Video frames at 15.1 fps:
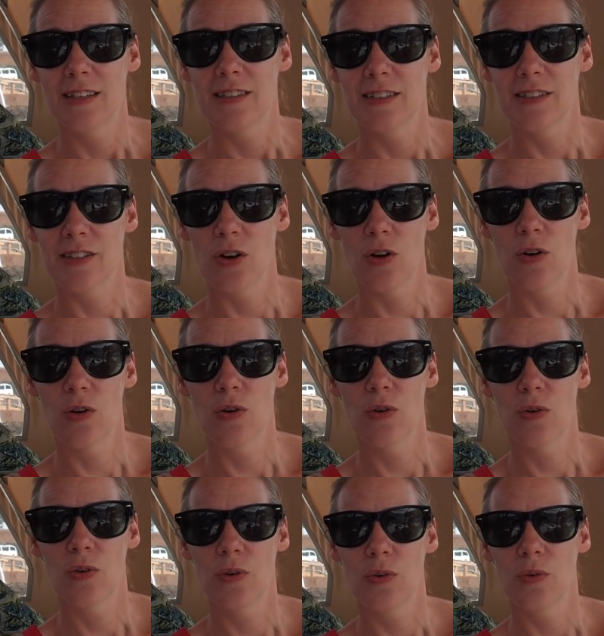
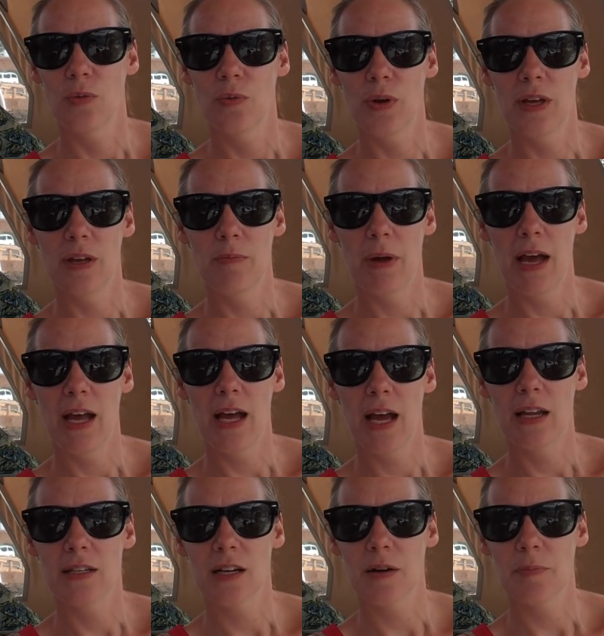so we may
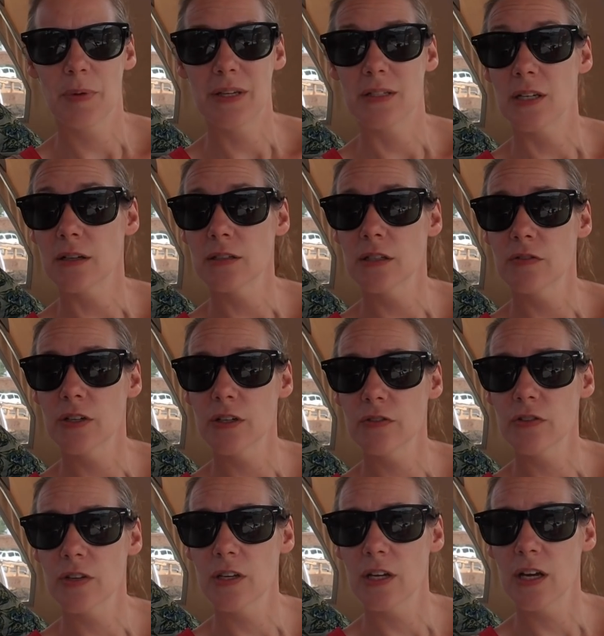end up in Deltaville
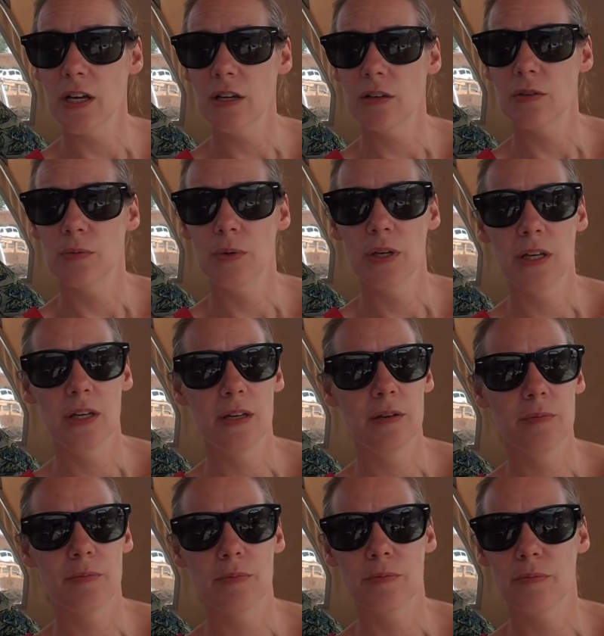for the night.
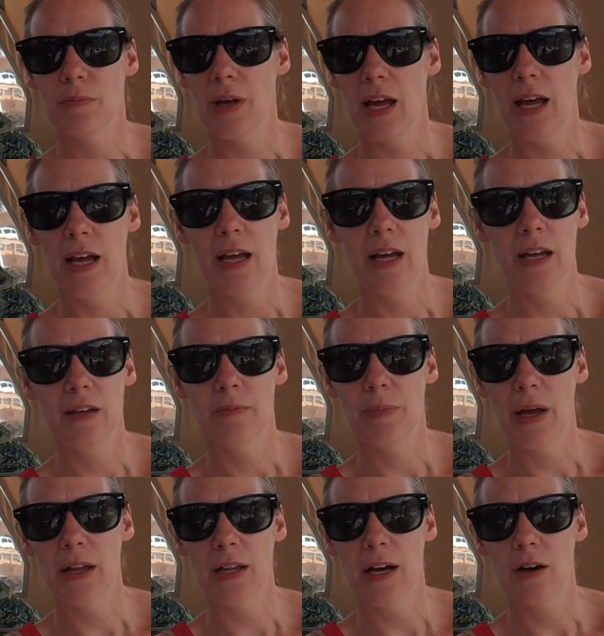We may
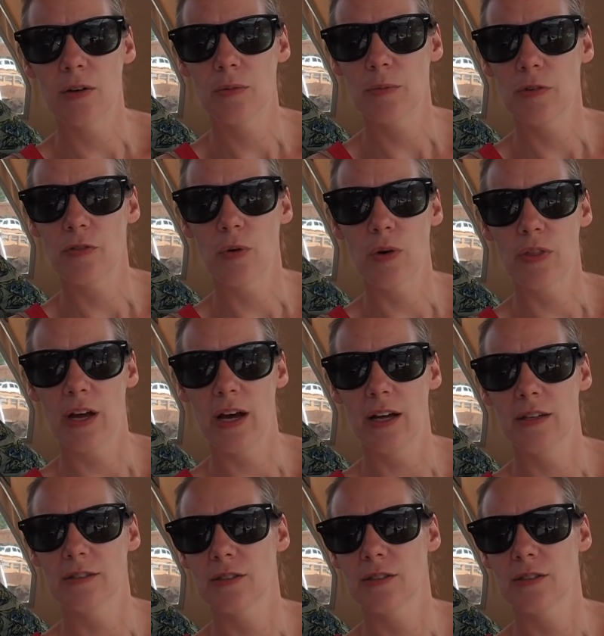bail out before that.